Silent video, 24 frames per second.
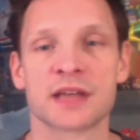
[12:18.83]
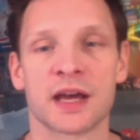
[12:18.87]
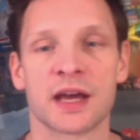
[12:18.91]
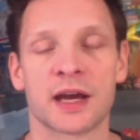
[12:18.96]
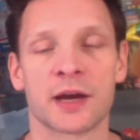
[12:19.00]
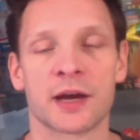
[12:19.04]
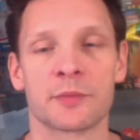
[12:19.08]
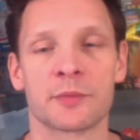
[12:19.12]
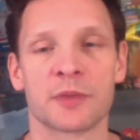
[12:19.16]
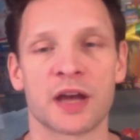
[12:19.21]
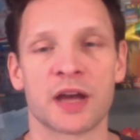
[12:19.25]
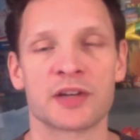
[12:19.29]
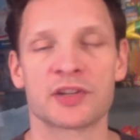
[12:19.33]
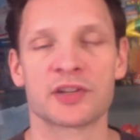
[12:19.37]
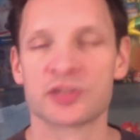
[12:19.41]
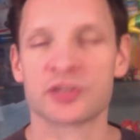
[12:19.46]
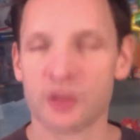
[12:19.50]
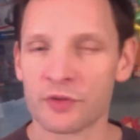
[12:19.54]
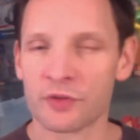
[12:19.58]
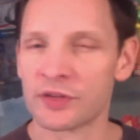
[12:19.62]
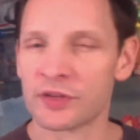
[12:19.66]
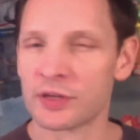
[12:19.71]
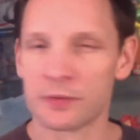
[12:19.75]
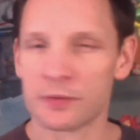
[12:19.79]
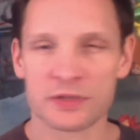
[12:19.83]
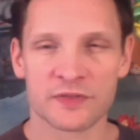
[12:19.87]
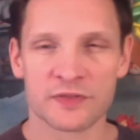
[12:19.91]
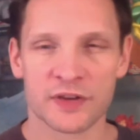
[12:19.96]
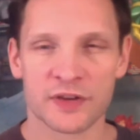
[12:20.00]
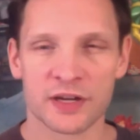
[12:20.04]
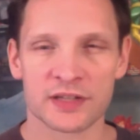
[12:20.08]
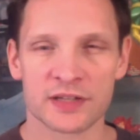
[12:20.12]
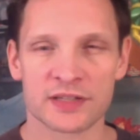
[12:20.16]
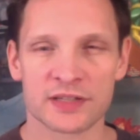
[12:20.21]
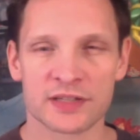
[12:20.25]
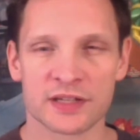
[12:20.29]
I just don't think it was
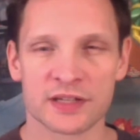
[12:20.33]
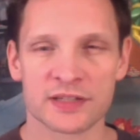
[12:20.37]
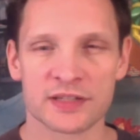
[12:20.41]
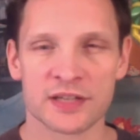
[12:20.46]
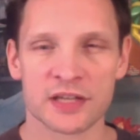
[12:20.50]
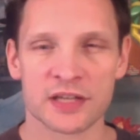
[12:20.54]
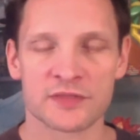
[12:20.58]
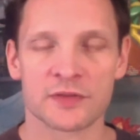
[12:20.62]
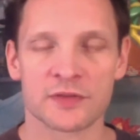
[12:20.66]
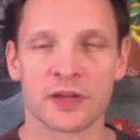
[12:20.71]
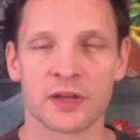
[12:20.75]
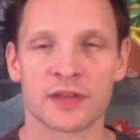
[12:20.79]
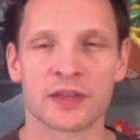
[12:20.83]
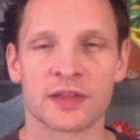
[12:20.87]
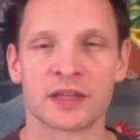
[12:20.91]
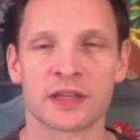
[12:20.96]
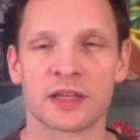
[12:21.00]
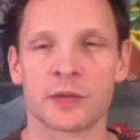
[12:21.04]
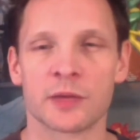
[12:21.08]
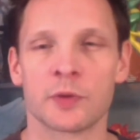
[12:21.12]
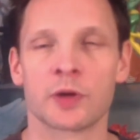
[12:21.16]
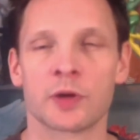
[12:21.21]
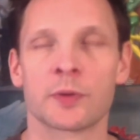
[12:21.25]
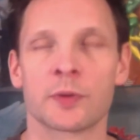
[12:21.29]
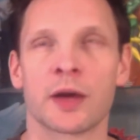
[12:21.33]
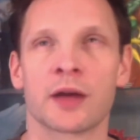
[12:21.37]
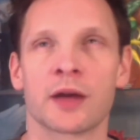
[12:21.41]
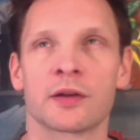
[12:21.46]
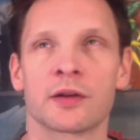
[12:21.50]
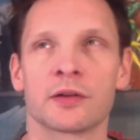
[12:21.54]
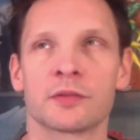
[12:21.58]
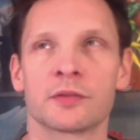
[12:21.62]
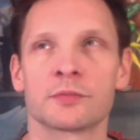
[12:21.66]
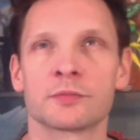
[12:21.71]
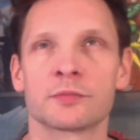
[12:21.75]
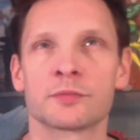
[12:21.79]
very successful. I think they went about
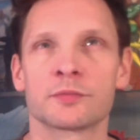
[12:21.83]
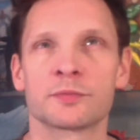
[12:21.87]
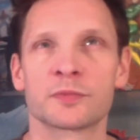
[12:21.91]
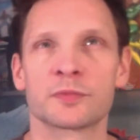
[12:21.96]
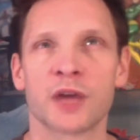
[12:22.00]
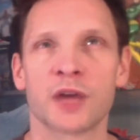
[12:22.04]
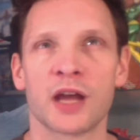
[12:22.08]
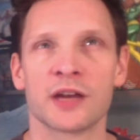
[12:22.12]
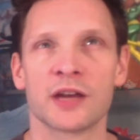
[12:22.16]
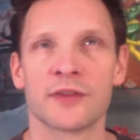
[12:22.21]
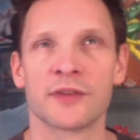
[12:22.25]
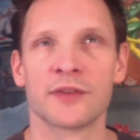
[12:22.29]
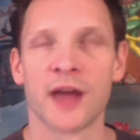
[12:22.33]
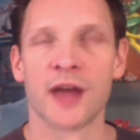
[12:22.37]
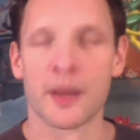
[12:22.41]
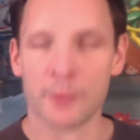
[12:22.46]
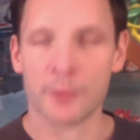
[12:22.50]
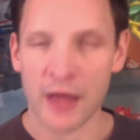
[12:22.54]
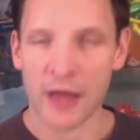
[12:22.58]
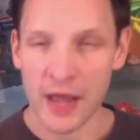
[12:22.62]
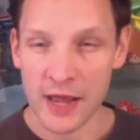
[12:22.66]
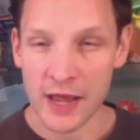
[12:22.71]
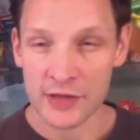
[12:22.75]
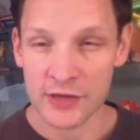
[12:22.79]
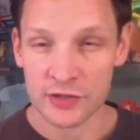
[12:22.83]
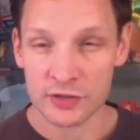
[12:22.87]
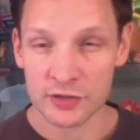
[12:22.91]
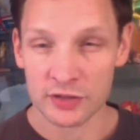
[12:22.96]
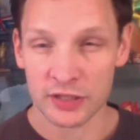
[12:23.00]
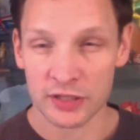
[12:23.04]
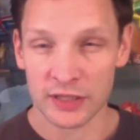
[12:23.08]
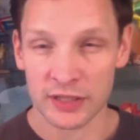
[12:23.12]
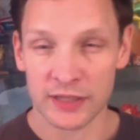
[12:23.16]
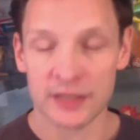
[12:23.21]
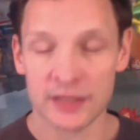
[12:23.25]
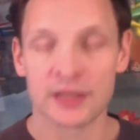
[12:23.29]
it kind of
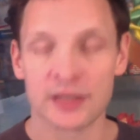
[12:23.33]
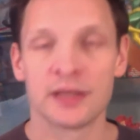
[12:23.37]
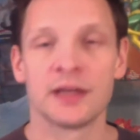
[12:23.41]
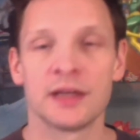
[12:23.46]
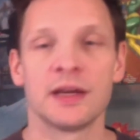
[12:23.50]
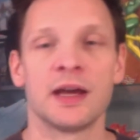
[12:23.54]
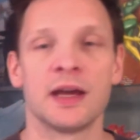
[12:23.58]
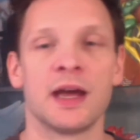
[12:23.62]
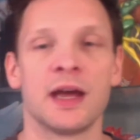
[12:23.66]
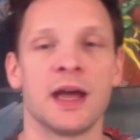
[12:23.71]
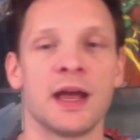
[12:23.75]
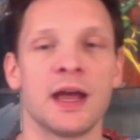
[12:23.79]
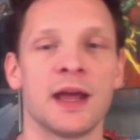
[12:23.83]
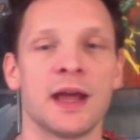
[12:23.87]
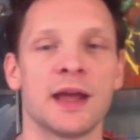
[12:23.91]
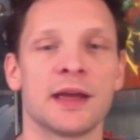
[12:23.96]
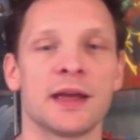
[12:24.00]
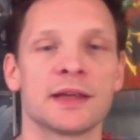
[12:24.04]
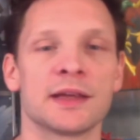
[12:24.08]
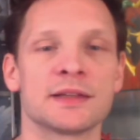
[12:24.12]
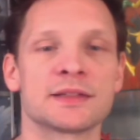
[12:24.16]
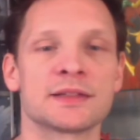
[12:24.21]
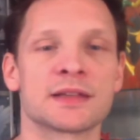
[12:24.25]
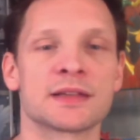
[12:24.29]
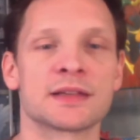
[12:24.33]
haphazardly, and